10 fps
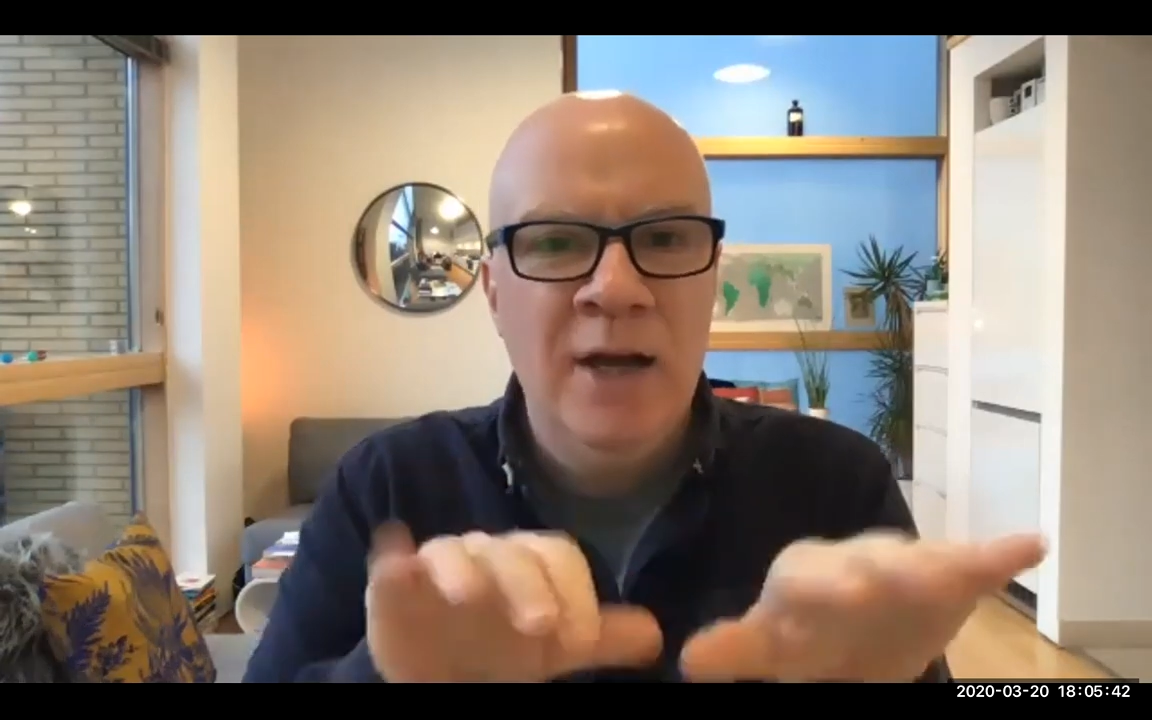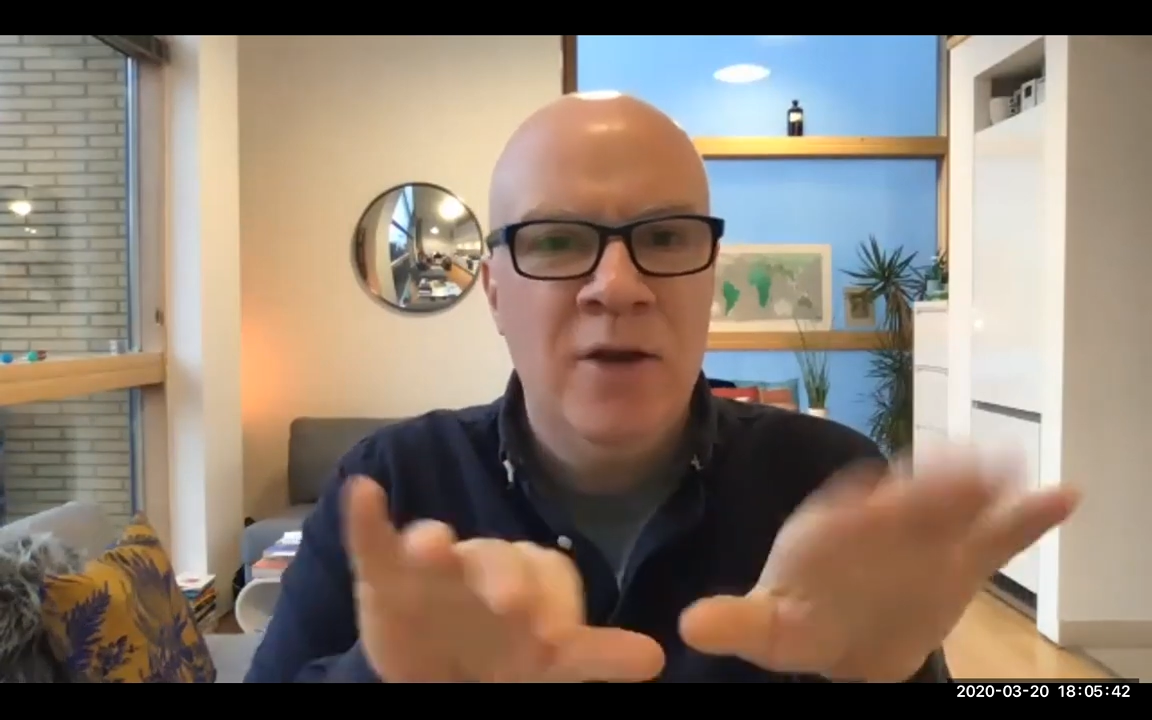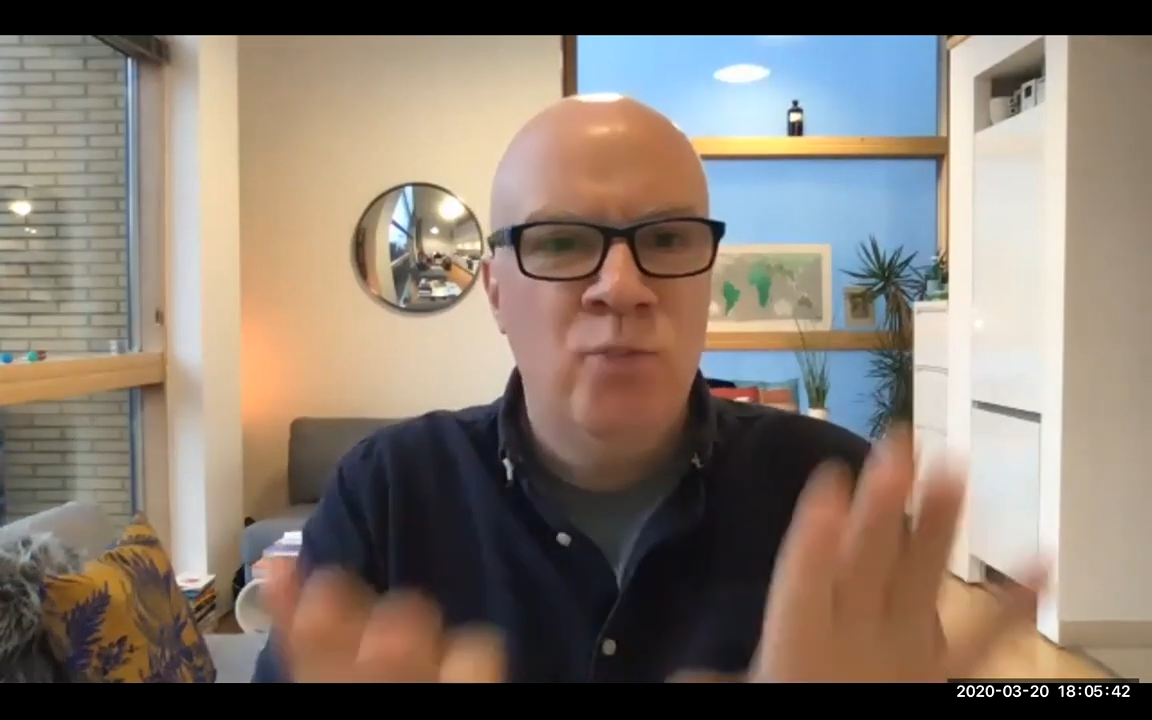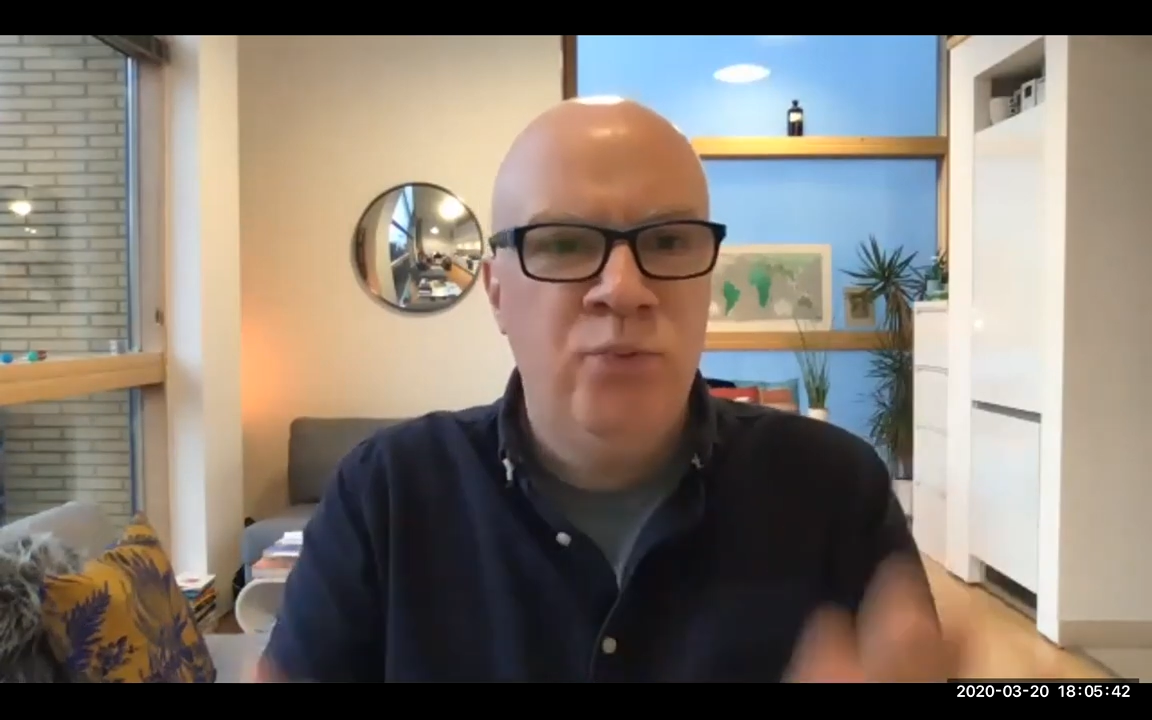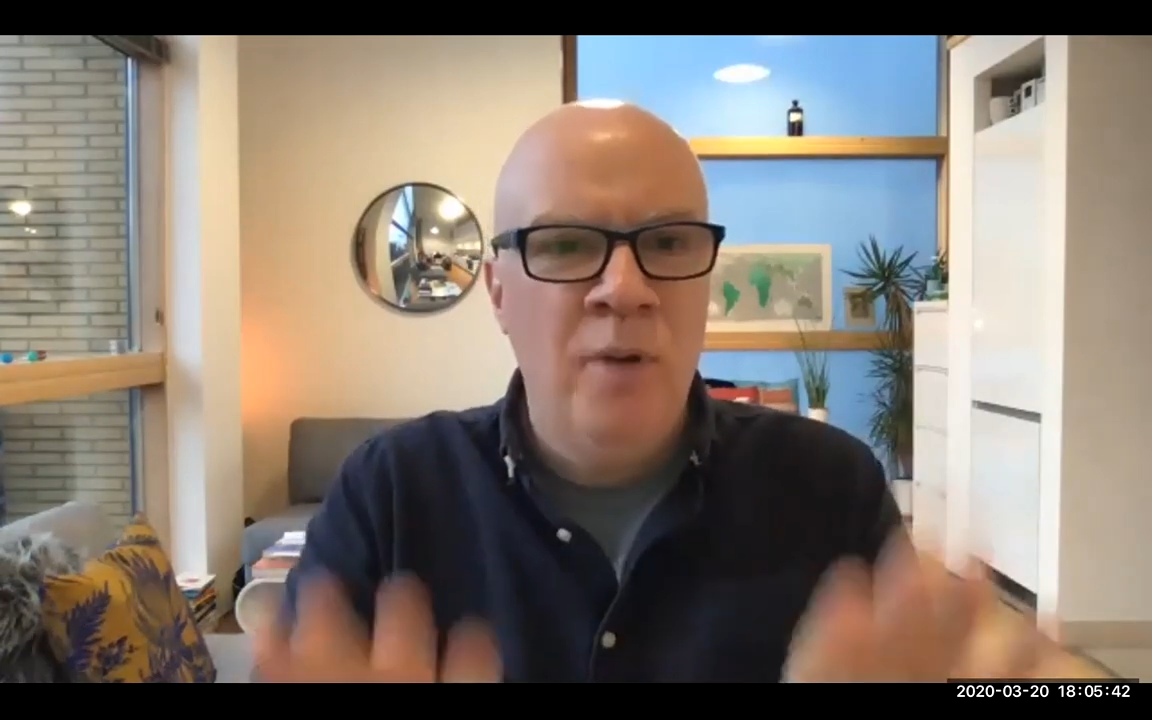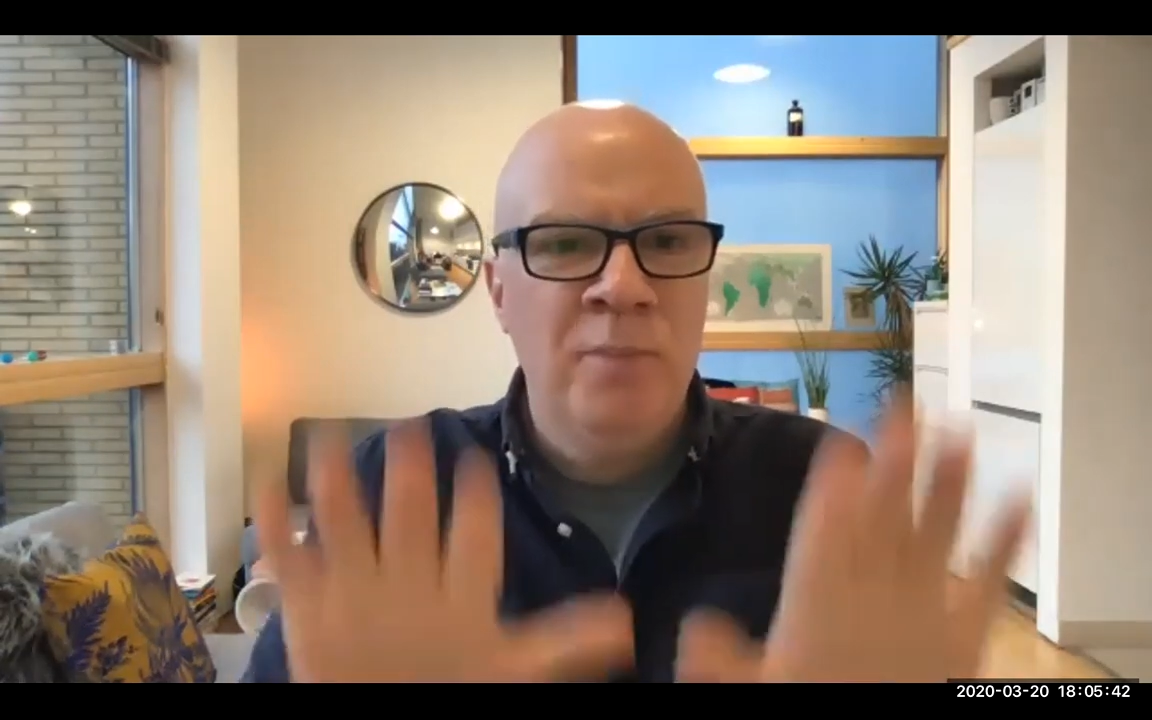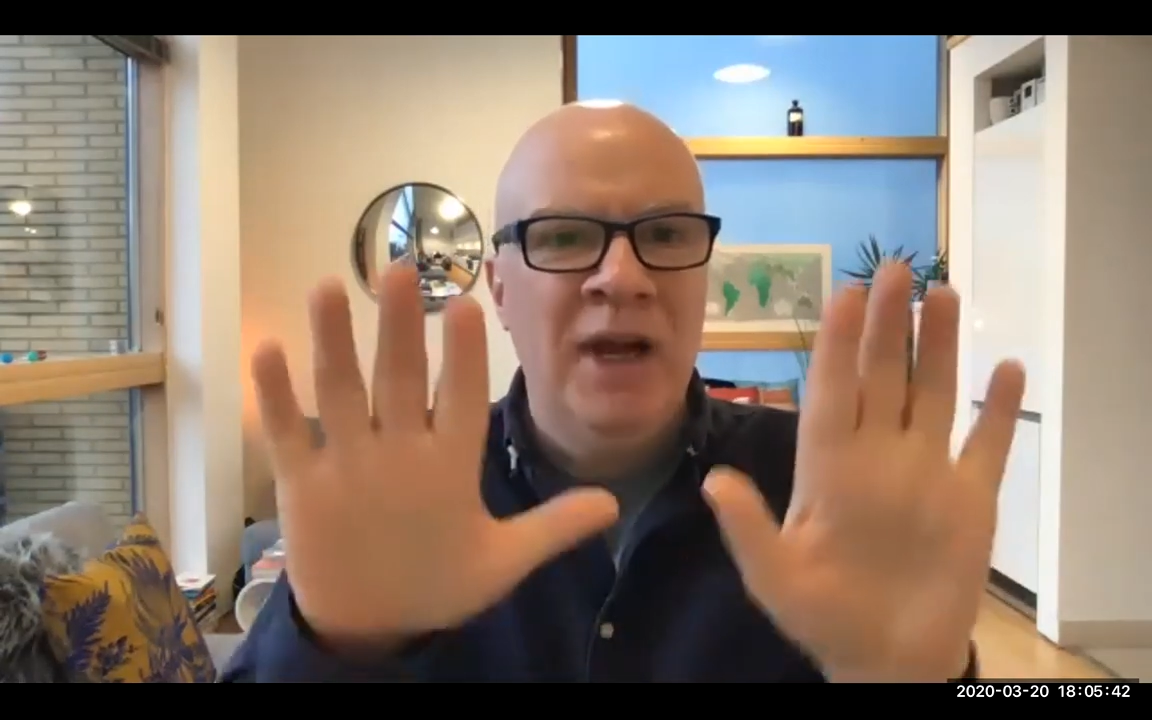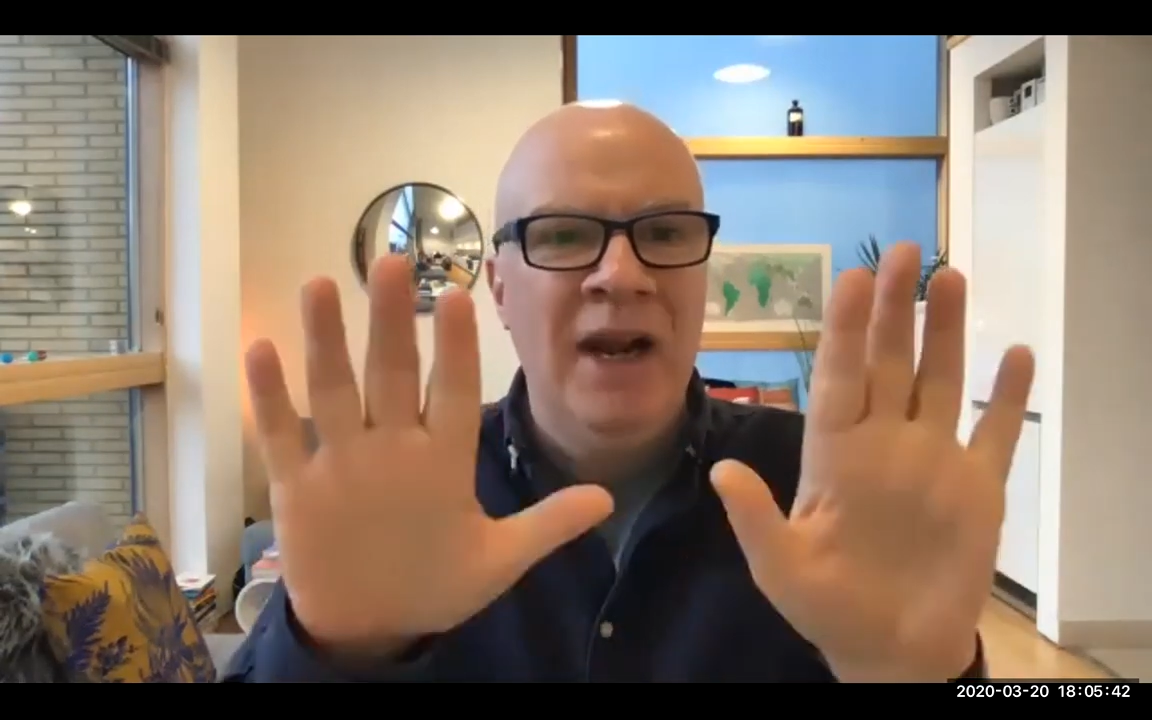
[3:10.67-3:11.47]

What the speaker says: can prop the